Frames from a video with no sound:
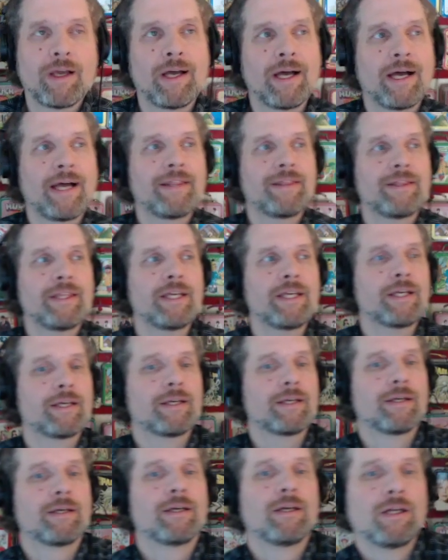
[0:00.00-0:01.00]
I
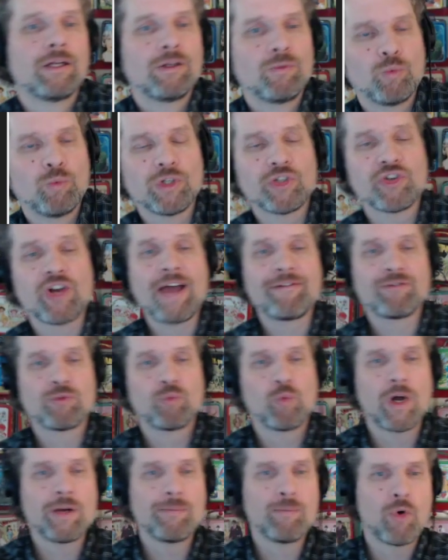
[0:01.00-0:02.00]
think we'll draft
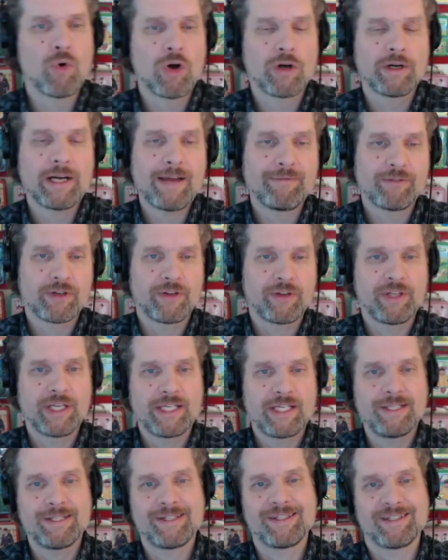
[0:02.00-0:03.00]
1 more after
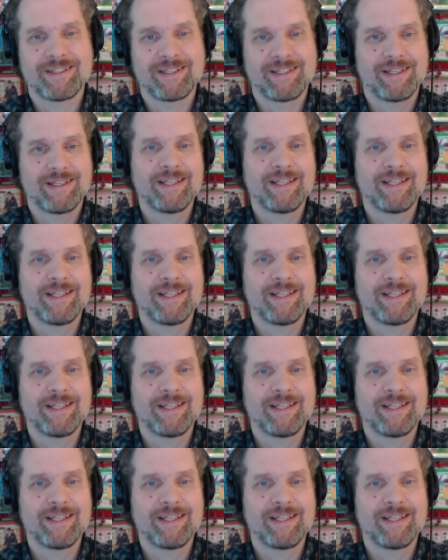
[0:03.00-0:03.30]
this.